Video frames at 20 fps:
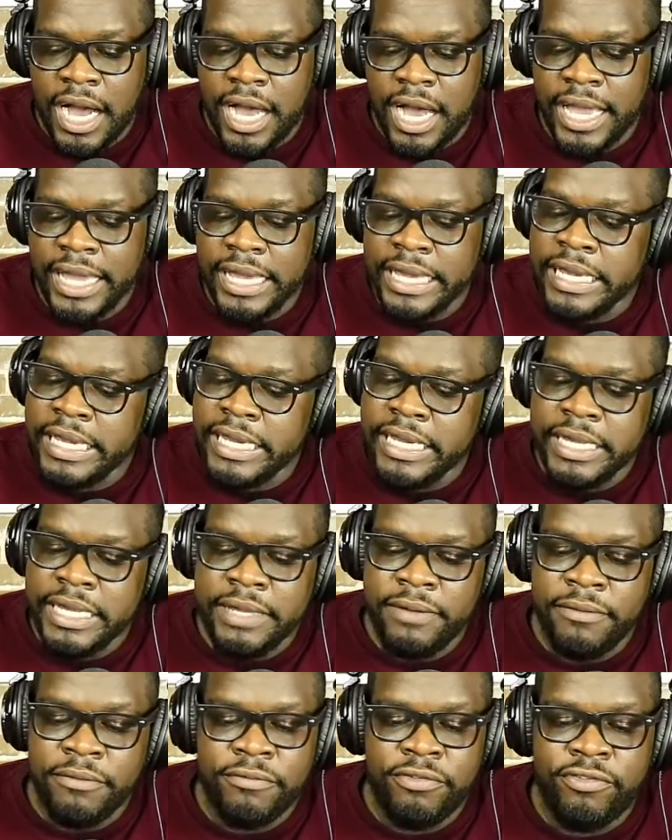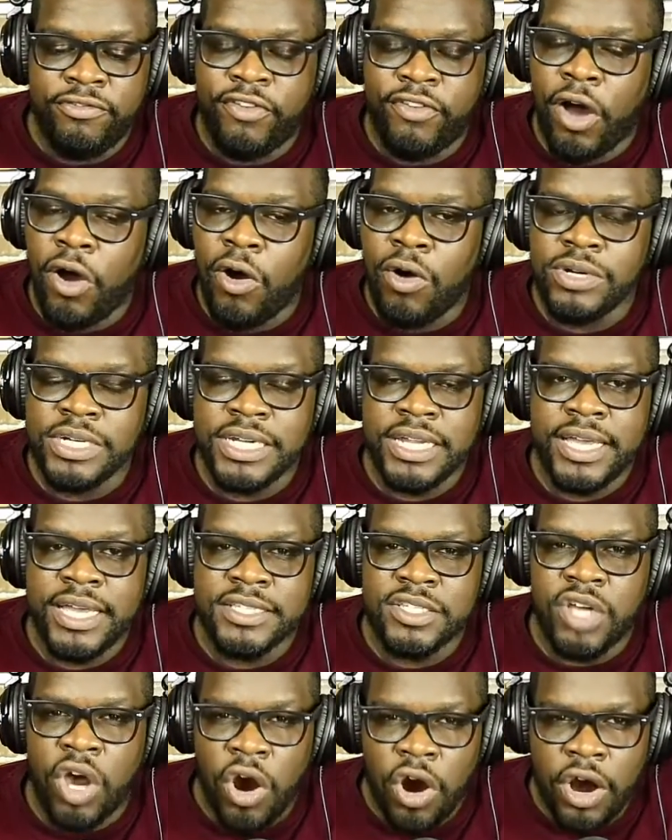he fought his
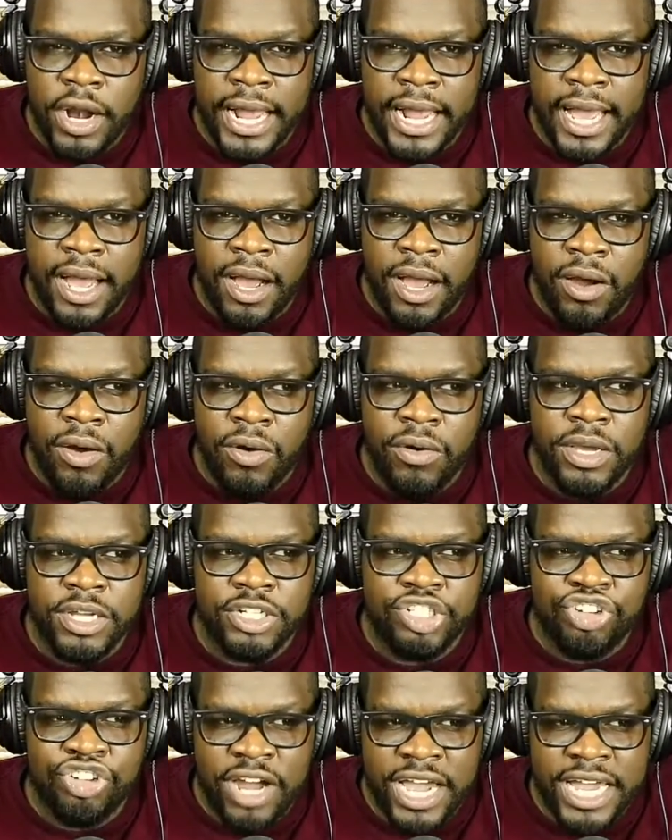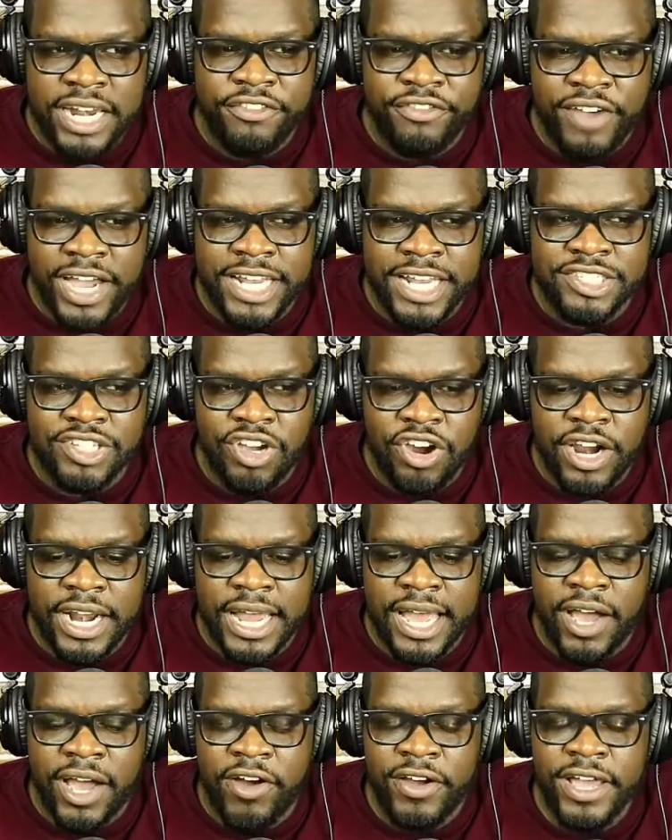heart out, trying to fight his heart
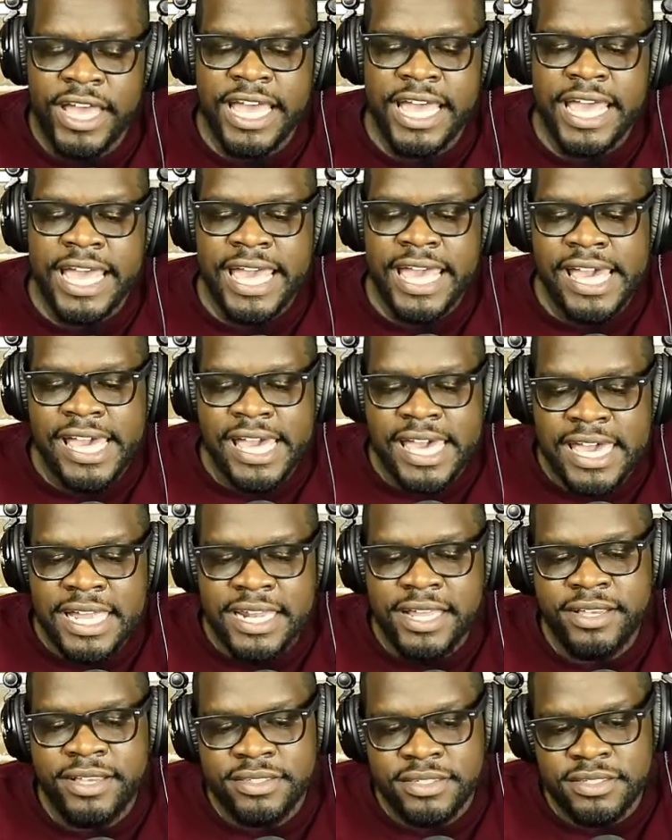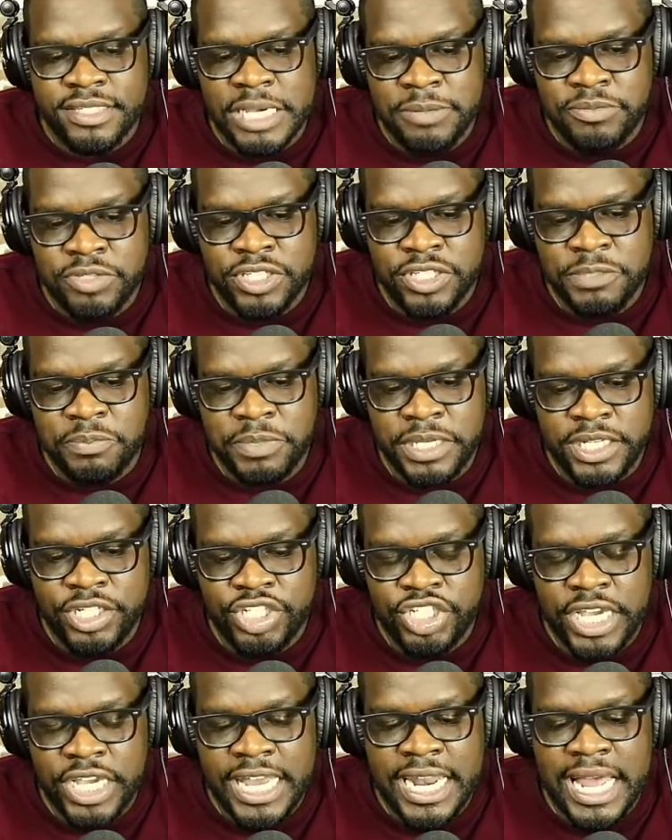out in his acceptance speech.
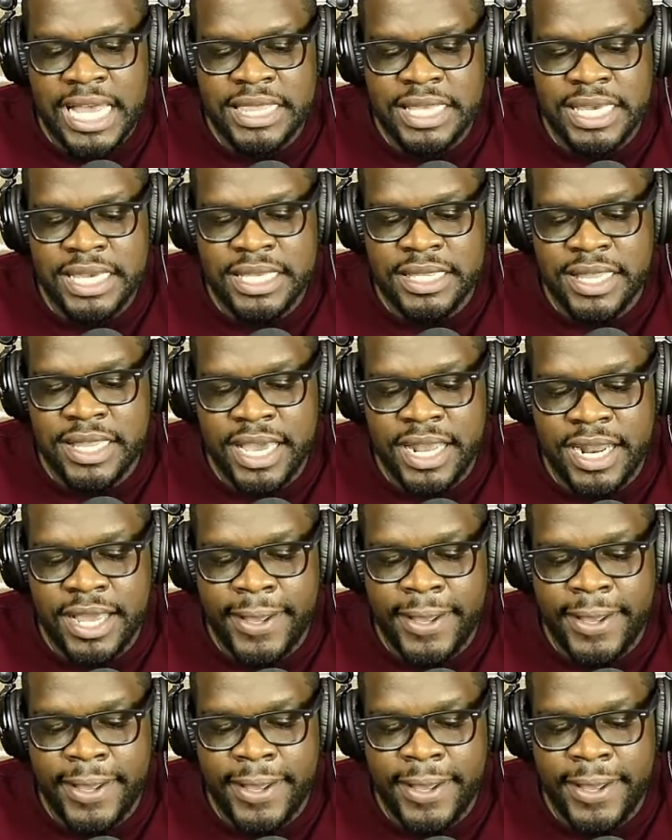And I think that